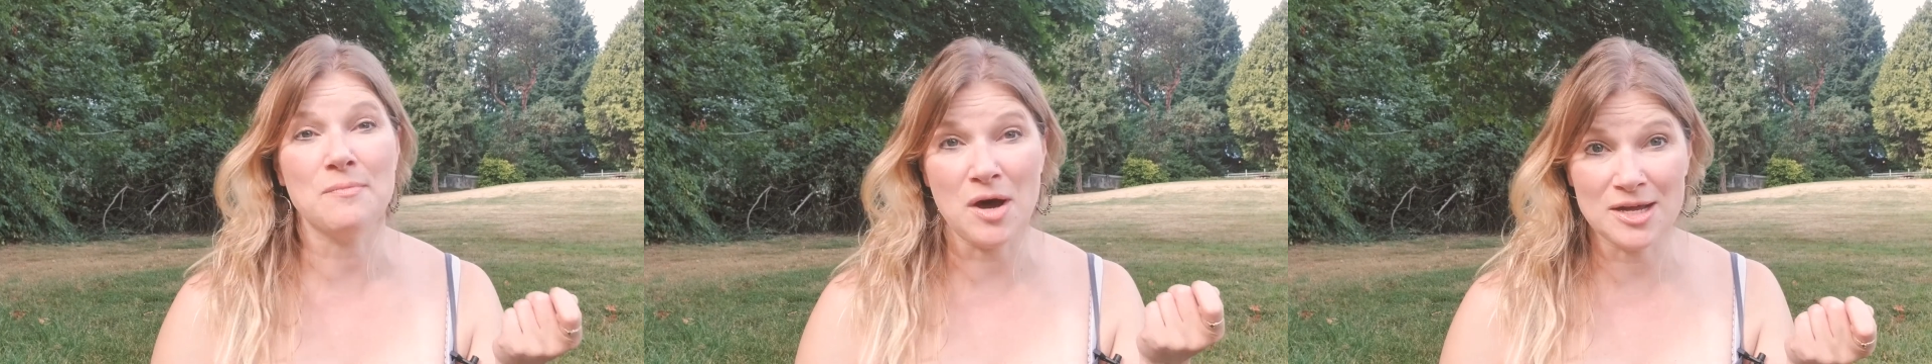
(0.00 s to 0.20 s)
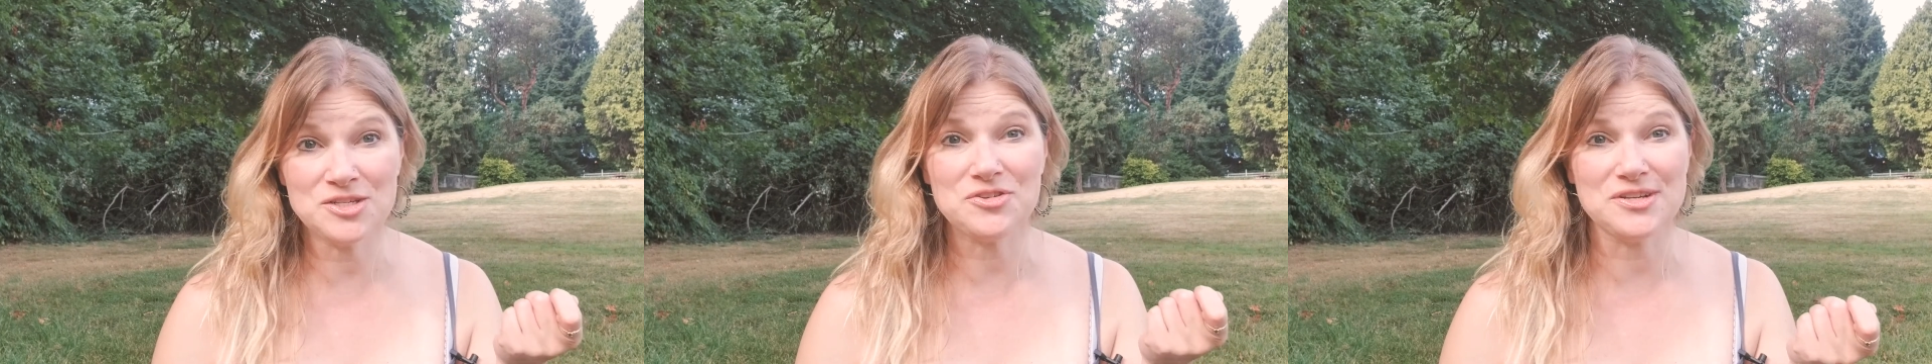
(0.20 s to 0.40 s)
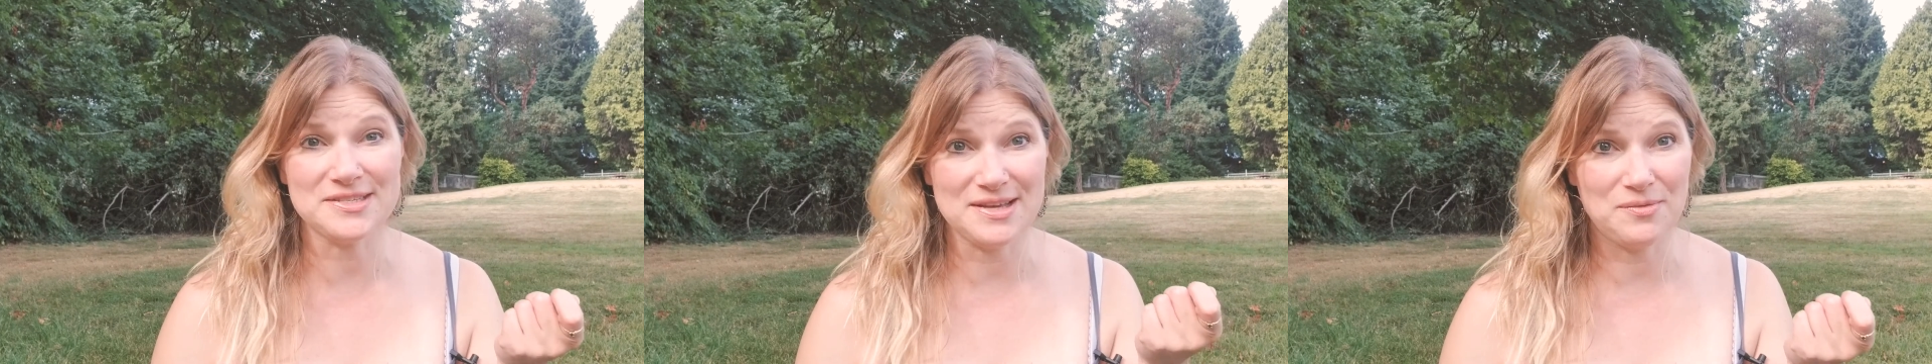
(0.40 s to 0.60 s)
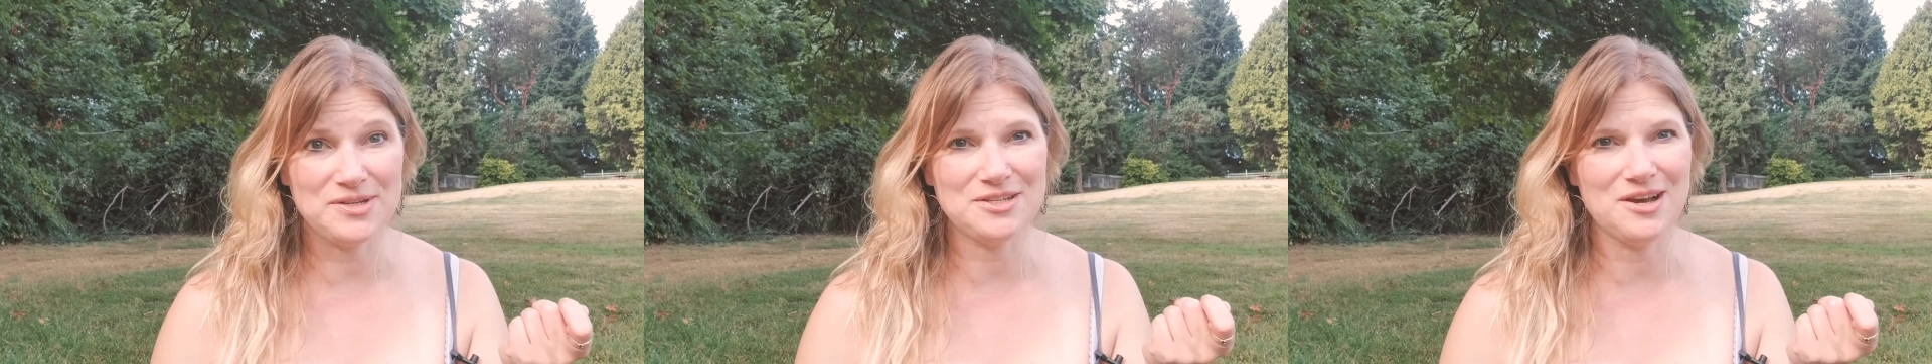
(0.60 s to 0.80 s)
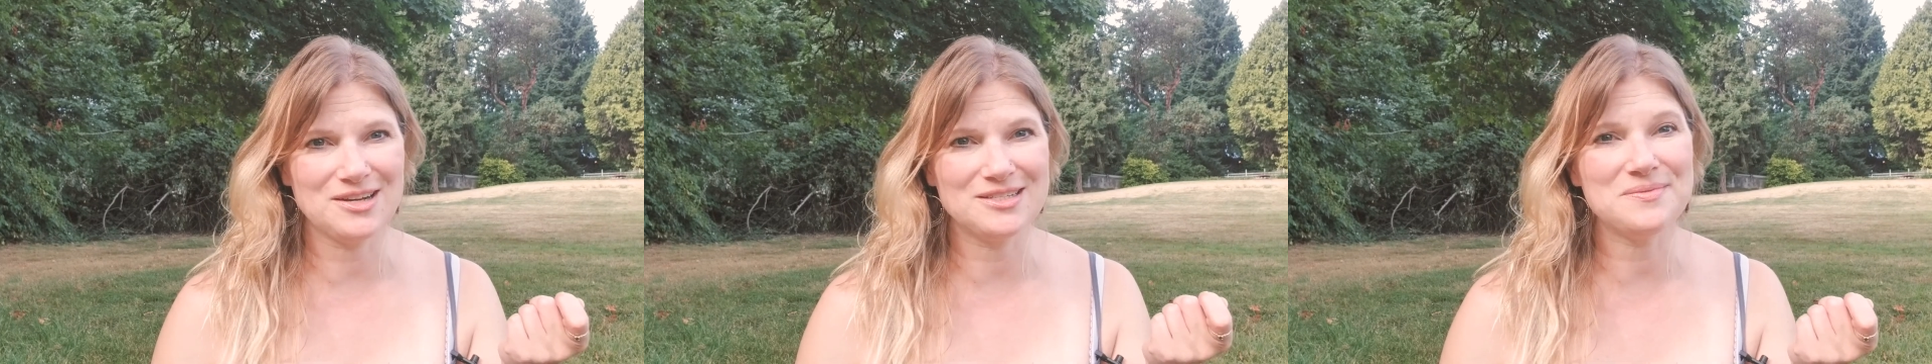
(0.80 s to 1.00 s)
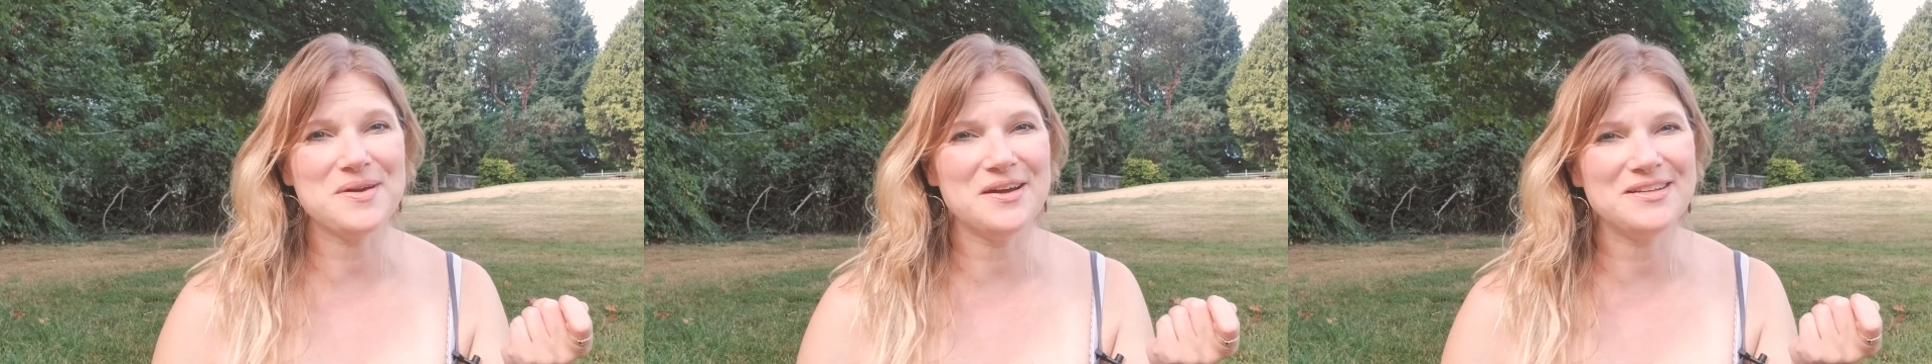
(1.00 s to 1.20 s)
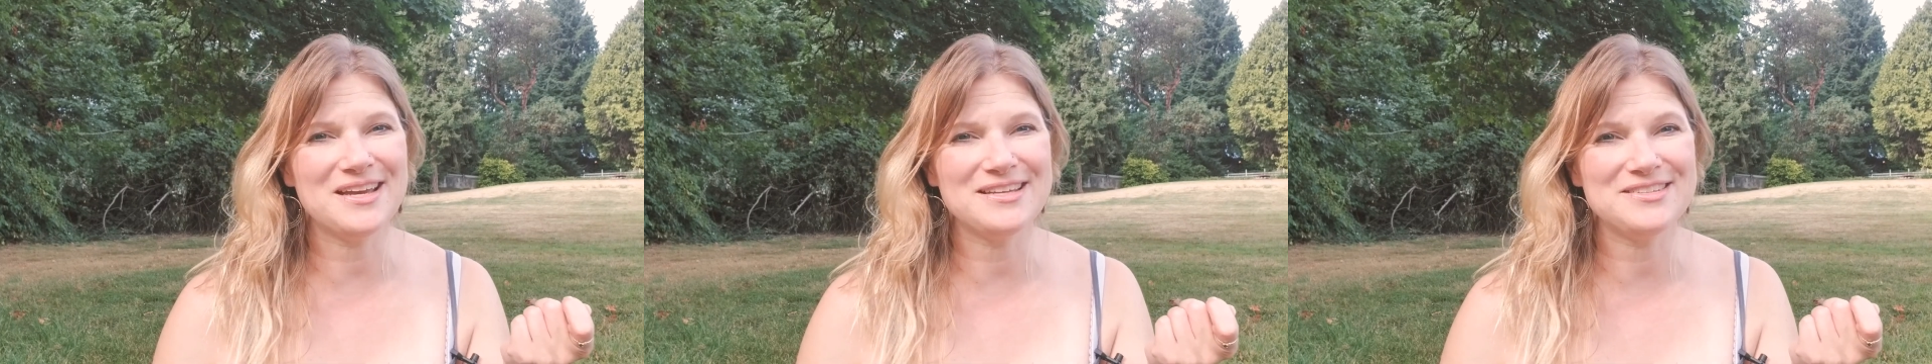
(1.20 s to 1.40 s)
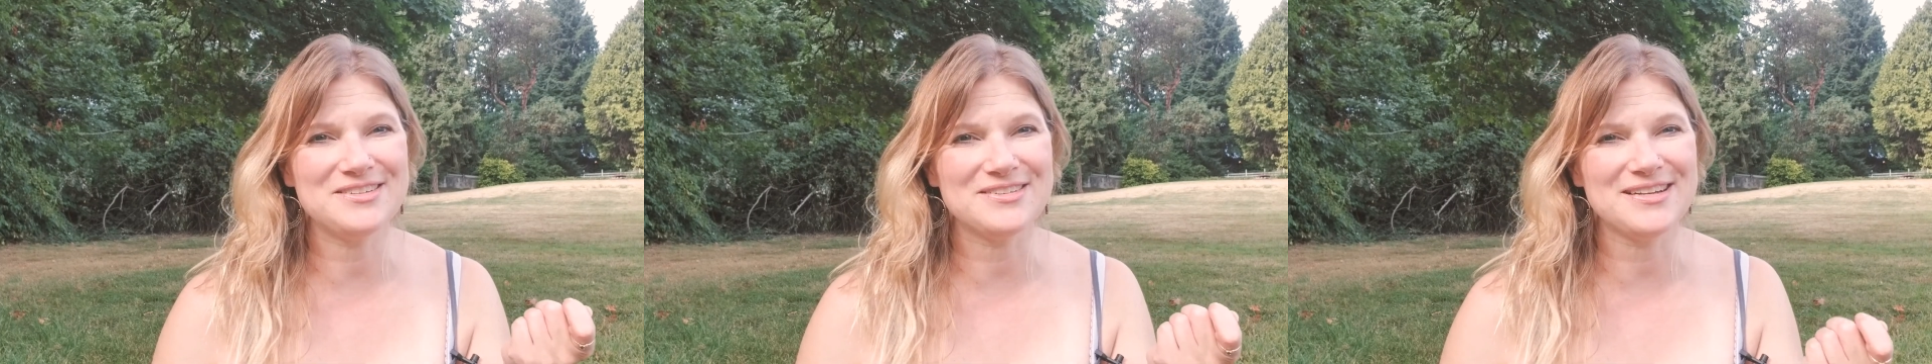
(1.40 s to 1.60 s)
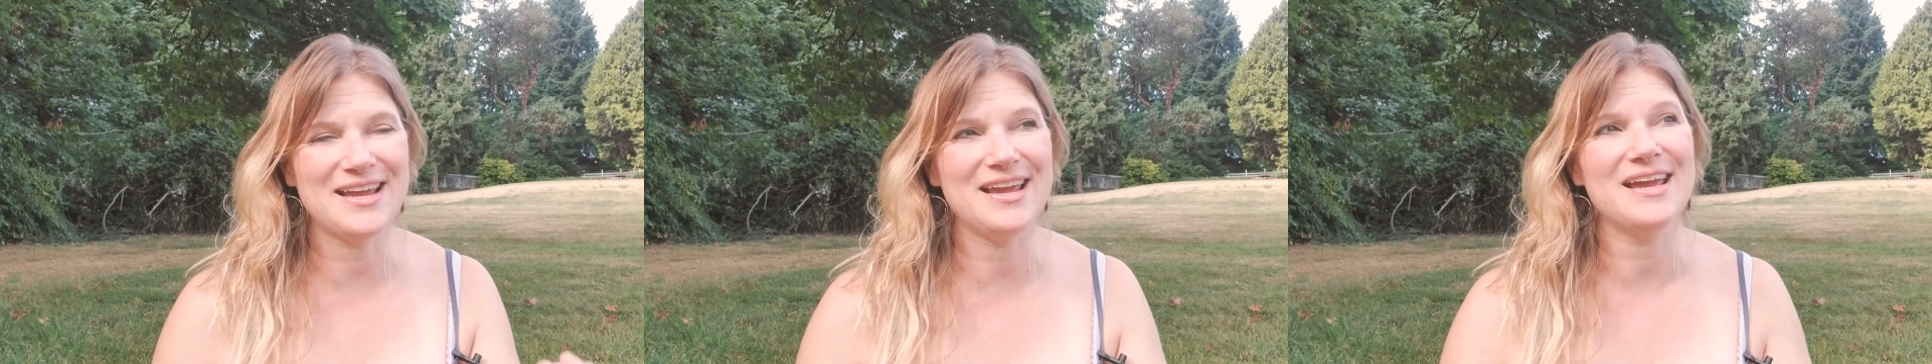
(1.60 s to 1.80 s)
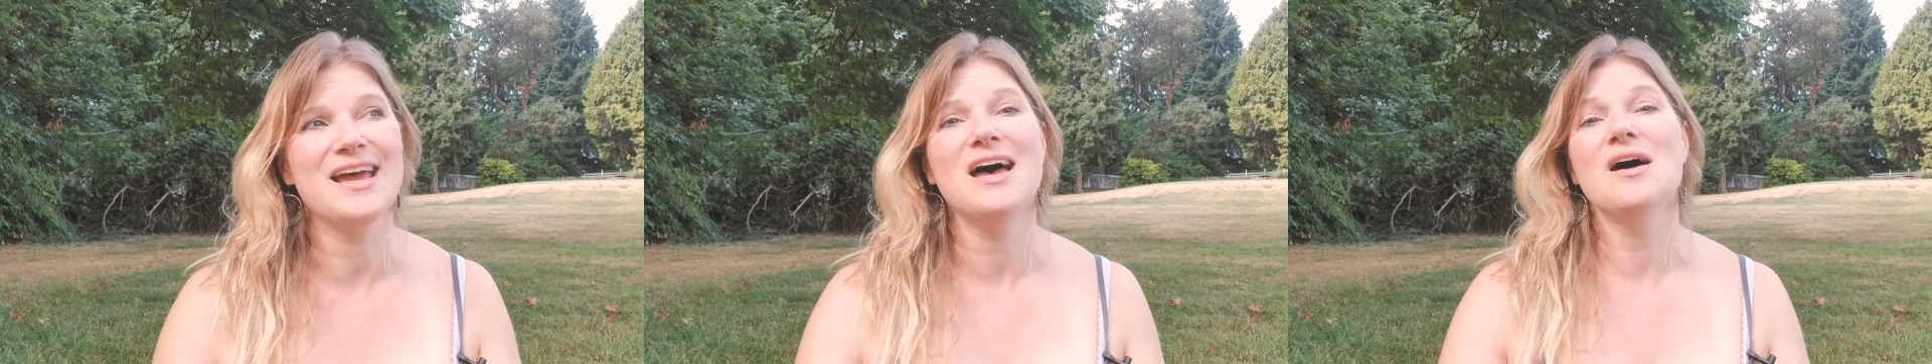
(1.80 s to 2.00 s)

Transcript: mantras that we talked about yesterday,